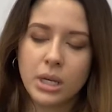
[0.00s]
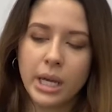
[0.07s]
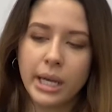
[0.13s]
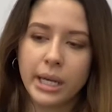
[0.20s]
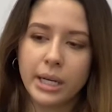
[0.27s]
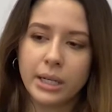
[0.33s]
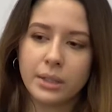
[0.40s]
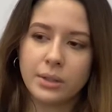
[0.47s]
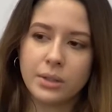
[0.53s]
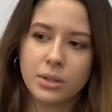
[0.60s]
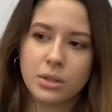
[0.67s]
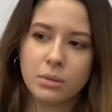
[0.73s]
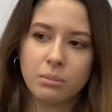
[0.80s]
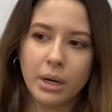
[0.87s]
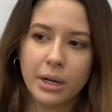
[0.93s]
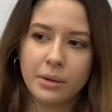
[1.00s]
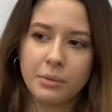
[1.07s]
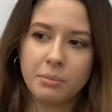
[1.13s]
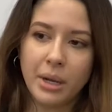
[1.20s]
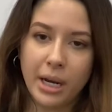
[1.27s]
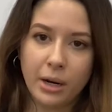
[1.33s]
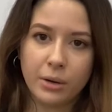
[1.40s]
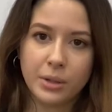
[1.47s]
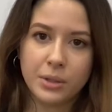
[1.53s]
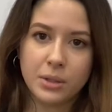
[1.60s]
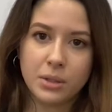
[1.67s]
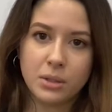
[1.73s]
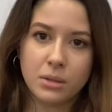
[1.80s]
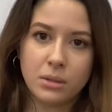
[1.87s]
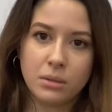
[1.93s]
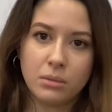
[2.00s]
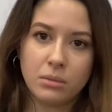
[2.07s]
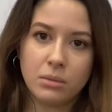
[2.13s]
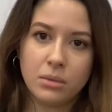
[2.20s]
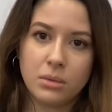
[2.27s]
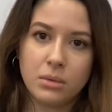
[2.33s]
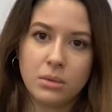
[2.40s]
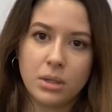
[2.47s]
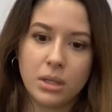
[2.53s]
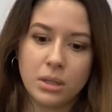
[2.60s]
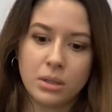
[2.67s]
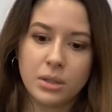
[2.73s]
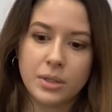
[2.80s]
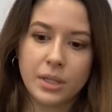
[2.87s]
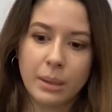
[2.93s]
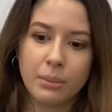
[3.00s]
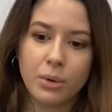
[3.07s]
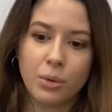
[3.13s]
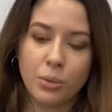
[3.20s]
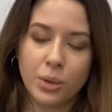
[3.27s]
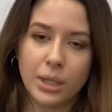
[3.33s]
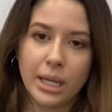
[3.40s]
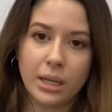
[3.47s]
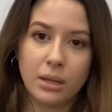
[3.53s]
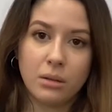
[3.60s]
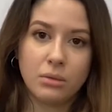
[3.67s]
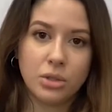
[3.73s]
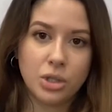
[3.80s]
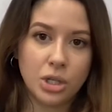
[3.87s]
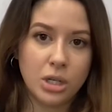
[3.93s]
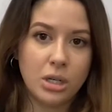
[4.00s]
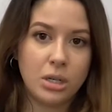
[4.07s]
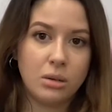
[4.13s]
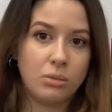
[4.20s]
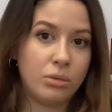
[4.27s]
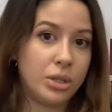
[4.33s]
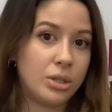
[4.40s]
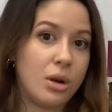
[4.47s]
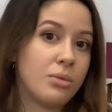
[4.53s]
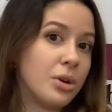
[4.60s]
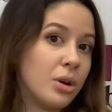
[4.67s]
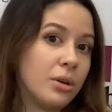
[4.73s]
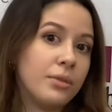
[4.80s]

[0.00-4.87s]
And my parents in December were like, we don't know